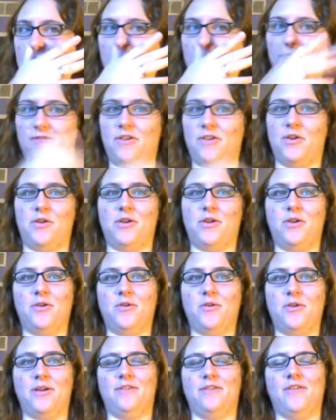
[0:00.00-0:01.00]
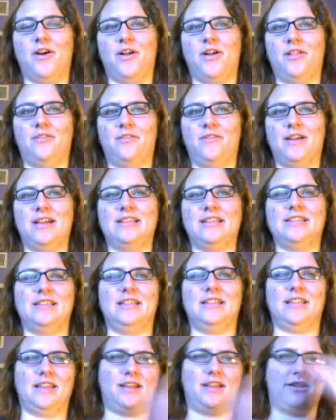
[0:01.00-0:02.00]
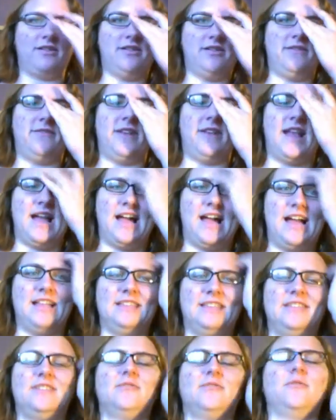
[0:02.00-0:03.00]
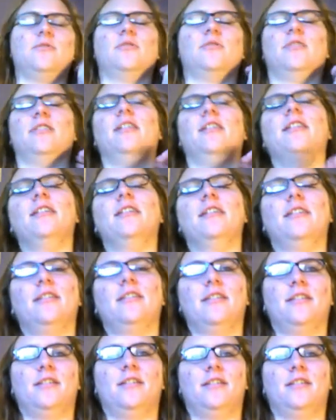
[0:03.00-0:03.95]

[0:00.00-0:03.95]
to take a photo of all of us in like our different hats or